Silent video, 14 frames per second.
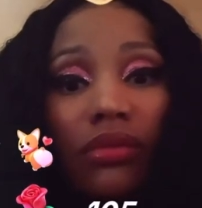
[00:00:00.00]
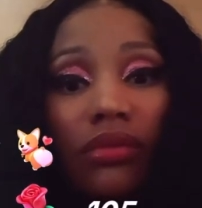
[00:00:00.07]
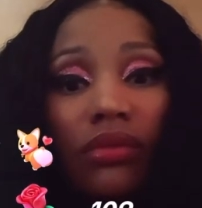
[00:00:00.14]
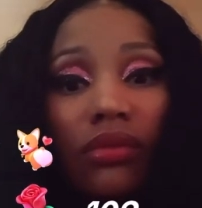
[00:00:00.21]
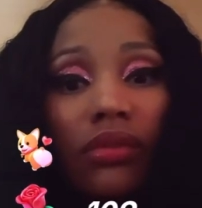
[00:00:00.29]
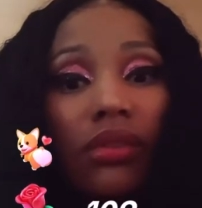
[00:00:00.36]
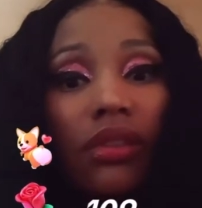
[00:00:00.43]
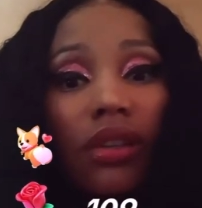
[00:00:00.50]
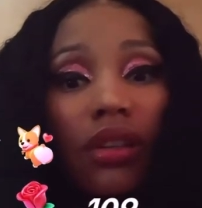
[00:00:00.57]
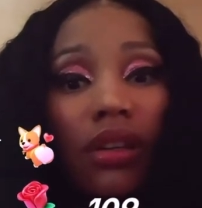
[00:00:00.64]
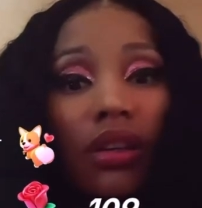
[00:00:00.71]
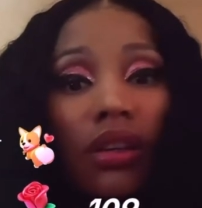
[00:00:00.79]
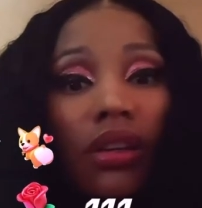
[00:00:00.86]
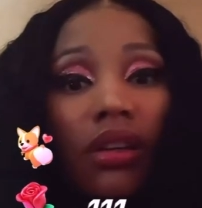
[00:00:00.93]

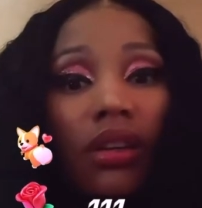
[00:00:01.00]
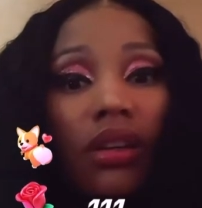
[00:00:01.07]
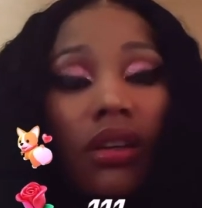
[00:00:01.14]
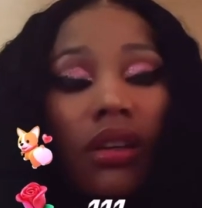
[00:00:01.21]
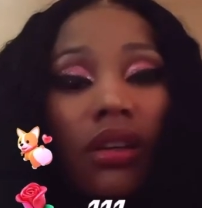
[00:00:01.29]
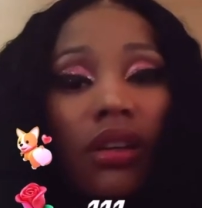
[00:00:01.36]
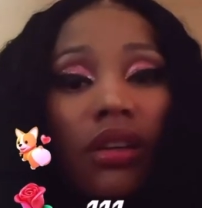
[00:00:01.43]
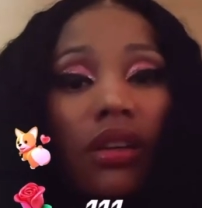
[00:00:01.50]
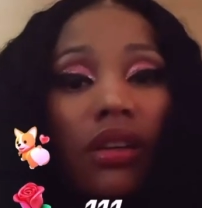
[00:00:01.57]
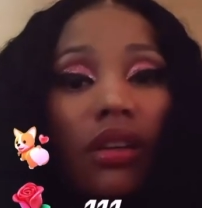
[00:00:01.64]
No one is speaking in this clip.